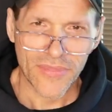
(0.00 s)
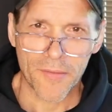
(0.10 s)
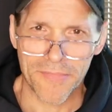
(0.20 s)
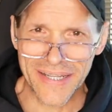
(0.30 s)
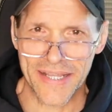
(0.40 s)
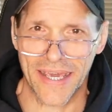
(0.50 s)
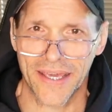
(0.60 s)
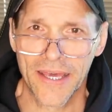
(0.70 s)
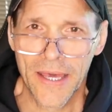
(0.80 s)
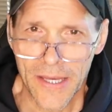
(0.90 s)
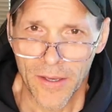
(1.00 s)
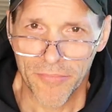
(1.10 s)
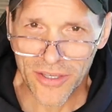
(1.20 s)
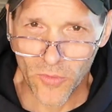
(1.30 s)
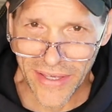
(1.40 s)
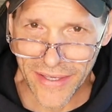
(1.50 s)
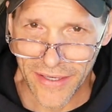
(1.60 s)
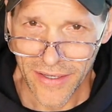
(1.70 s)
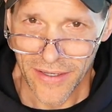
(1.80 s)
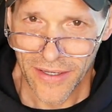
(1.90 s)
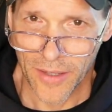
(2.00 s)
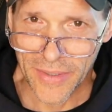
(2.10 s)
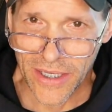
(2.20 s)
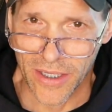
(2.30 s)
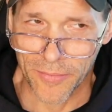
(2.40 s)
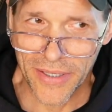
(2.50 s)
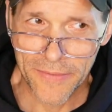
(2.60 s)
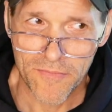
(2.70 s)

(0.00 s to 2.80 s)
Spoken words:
Monday. Big week coming up.